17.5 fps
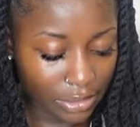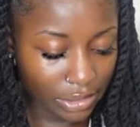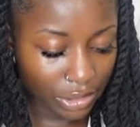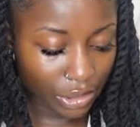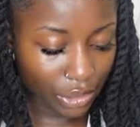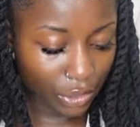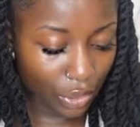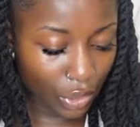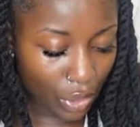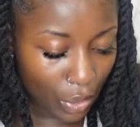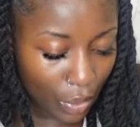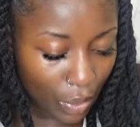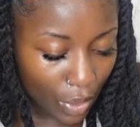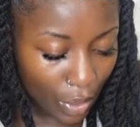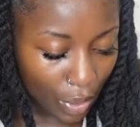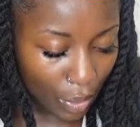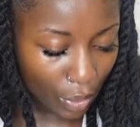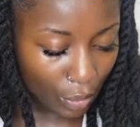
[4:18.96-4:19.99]
to go
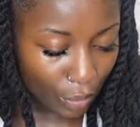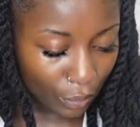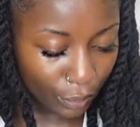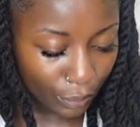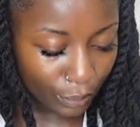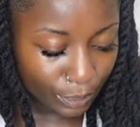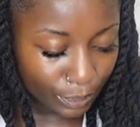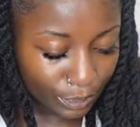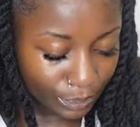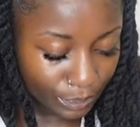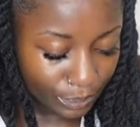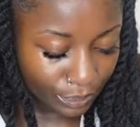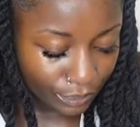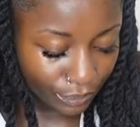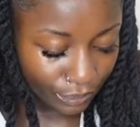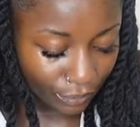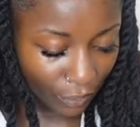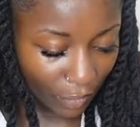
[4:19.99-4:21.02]
home
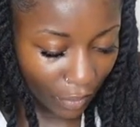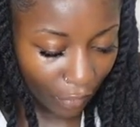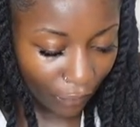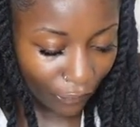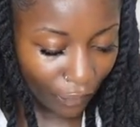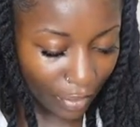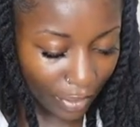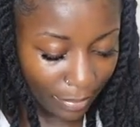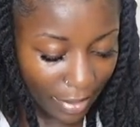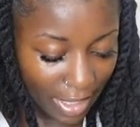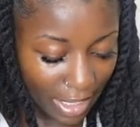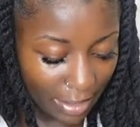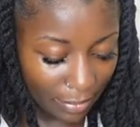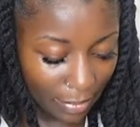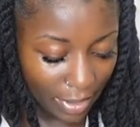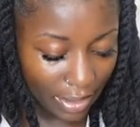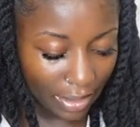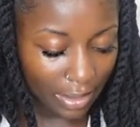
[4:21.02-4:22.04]
for the
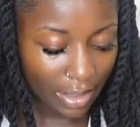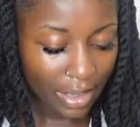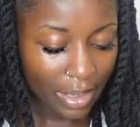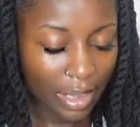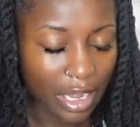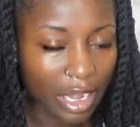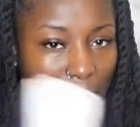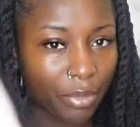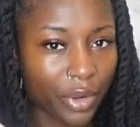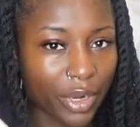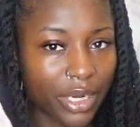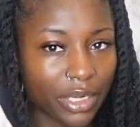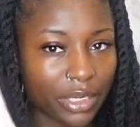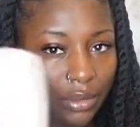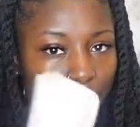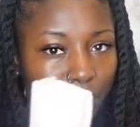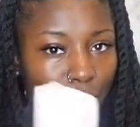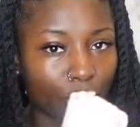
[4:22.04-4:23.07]
baby. I'm bringing
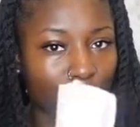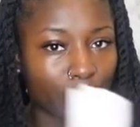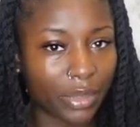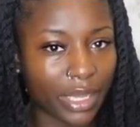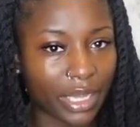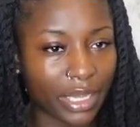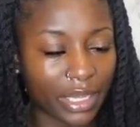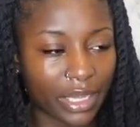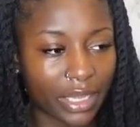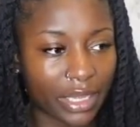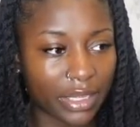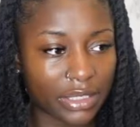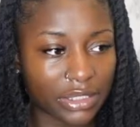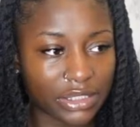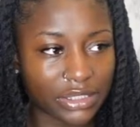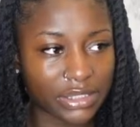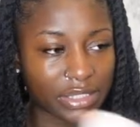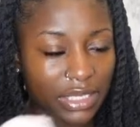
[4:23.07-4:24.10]
a little blanket
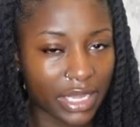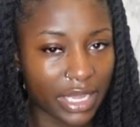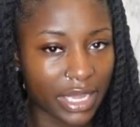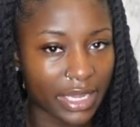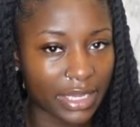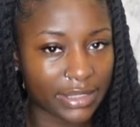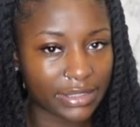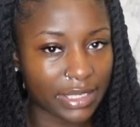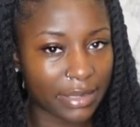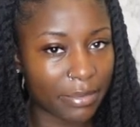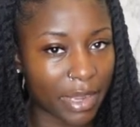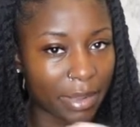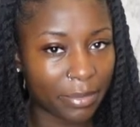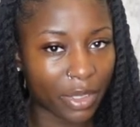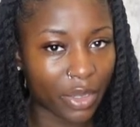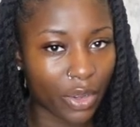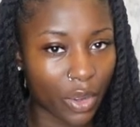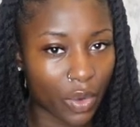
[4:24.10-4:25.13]
just in case it might
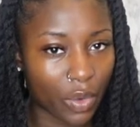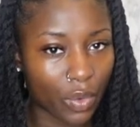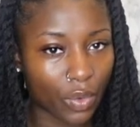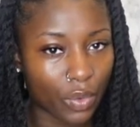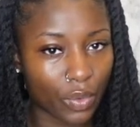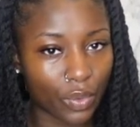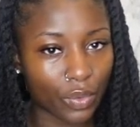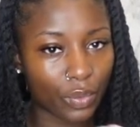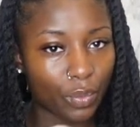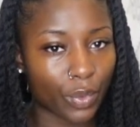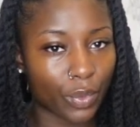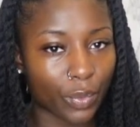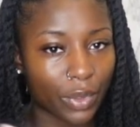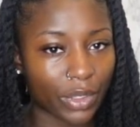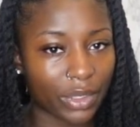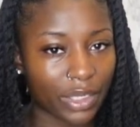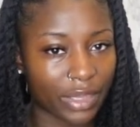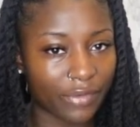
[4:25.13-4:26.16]
be cold when
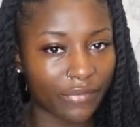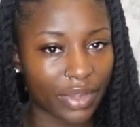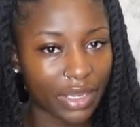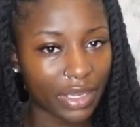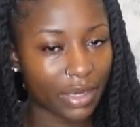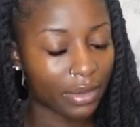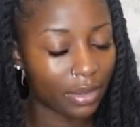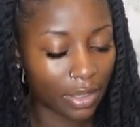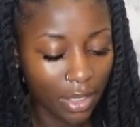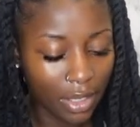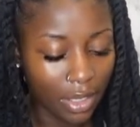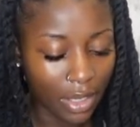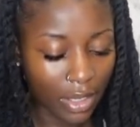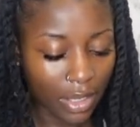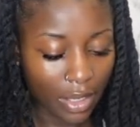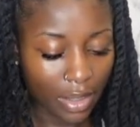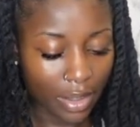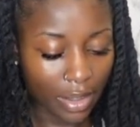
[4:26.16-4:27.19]
we're leaving,
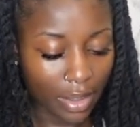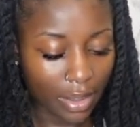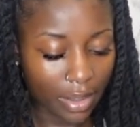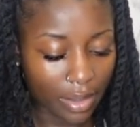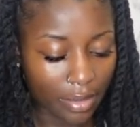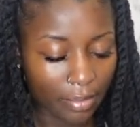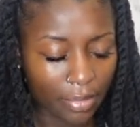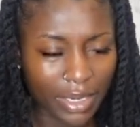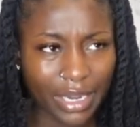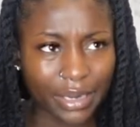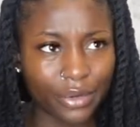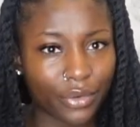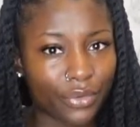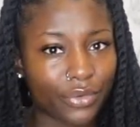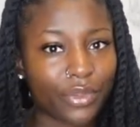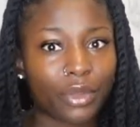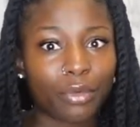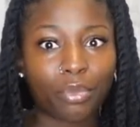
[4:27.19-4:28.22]
um, but I know
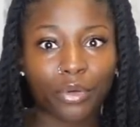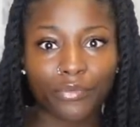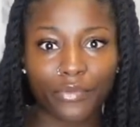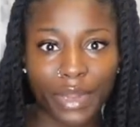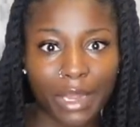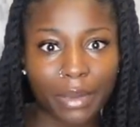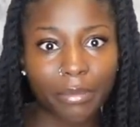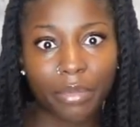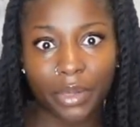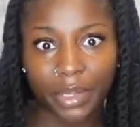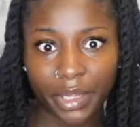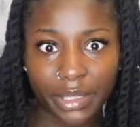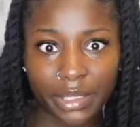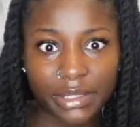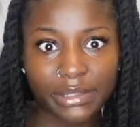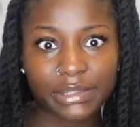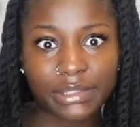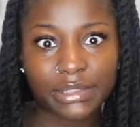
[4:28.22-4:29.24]
they'll provide
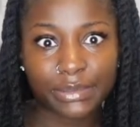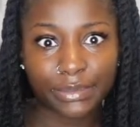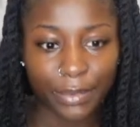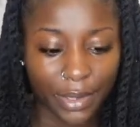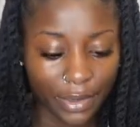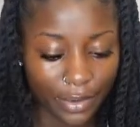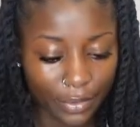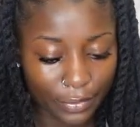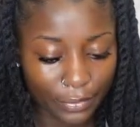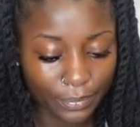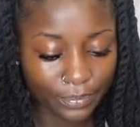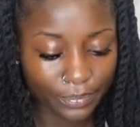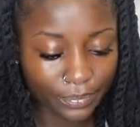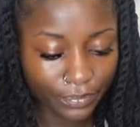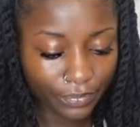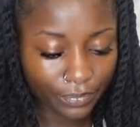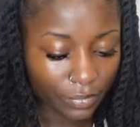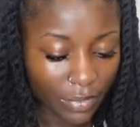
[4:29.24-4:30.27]
blankets as well.
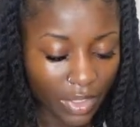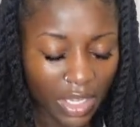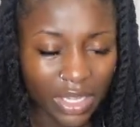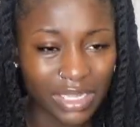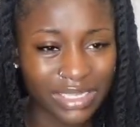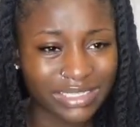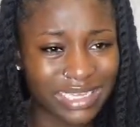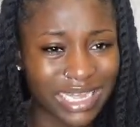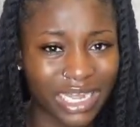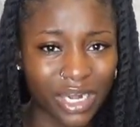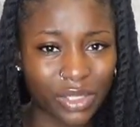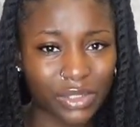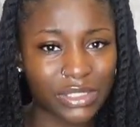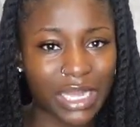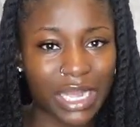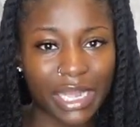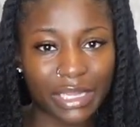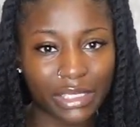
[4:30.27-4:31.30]
It's hot
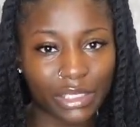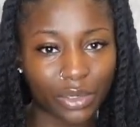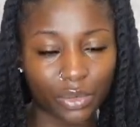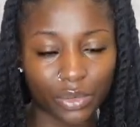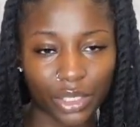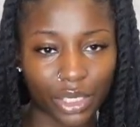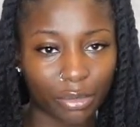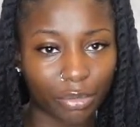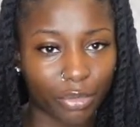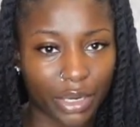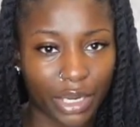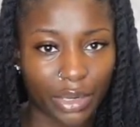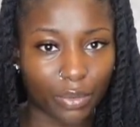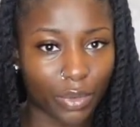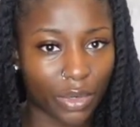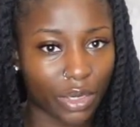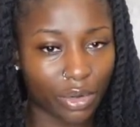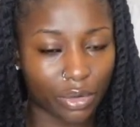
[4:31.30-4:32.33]
outside, don't need to bring
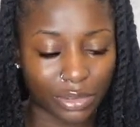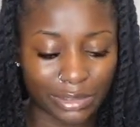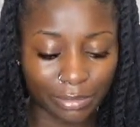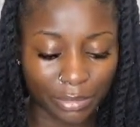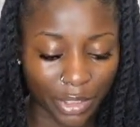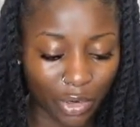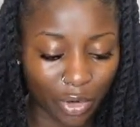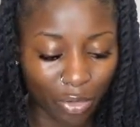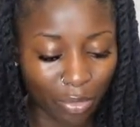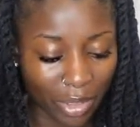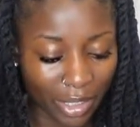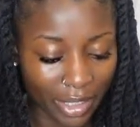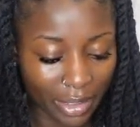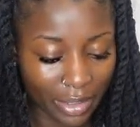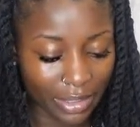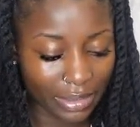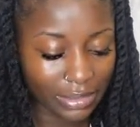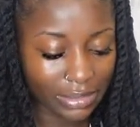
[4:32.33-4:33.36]
one of those big old
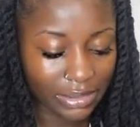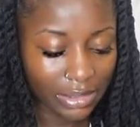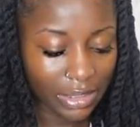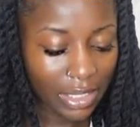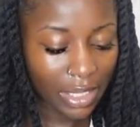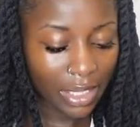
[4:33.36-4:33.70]
blankets.